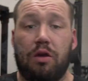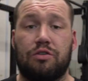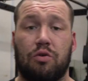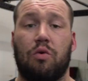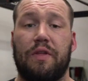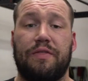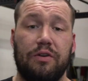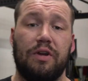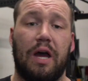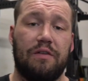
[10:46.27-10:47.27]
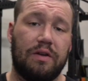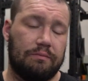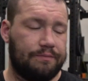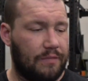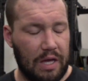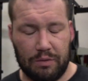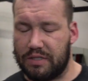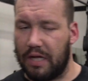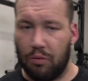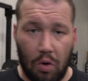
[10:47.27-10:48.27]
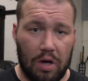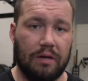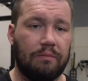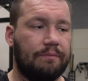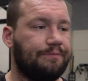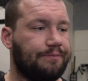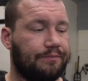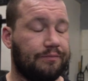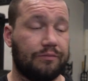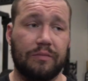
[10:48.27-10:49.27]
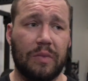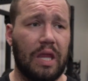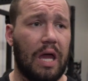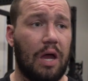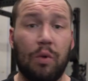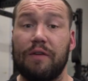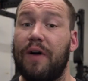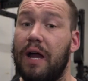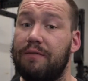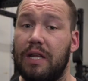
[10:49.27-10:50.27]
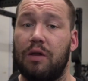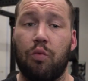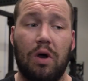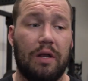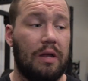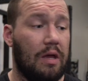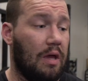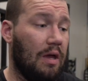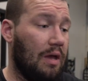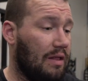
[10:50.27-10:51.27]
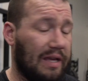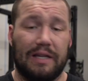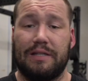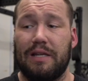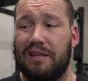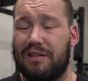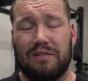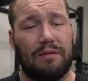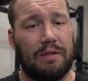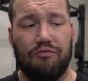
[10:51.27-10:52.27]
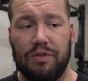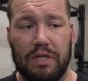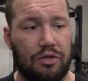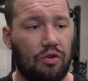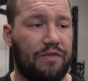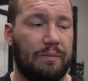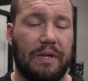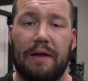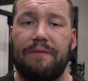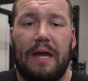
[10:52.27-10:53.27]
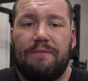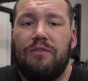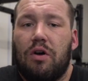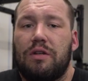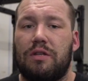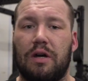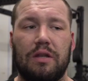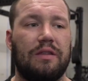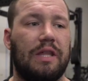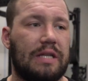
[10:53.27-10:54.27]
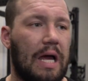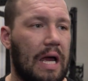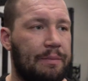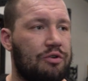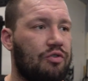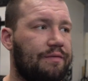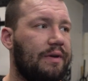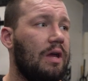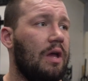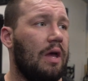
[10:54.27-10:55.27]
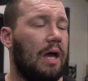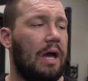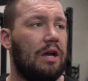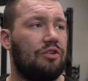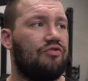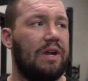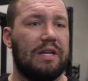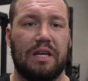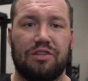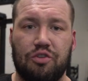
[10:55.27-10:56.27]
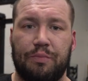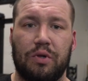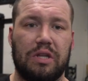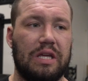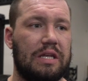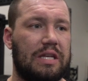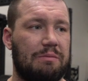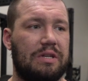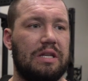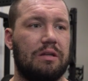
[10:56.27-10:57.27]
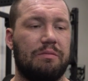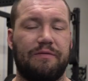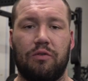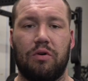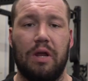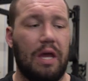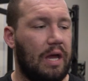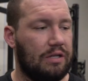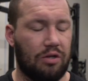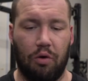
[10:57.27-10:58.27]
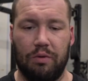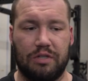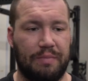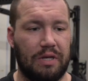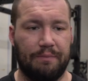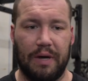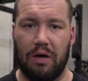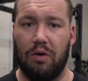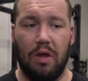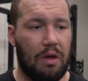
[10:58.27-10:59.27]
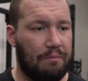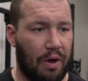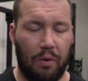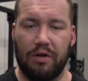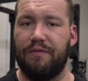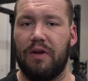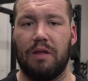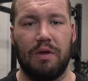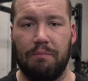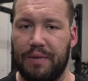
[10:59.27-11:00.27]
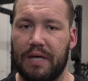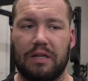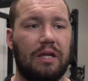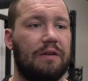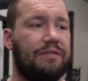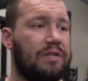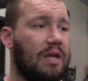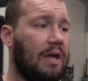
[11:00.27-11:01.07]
So there you have it. That was day one. Week 5, day one. Like I said, just something really new for me. I've not done this hypertrophy, tried to get super lean type of deal before. It's always been about power development, big lifts,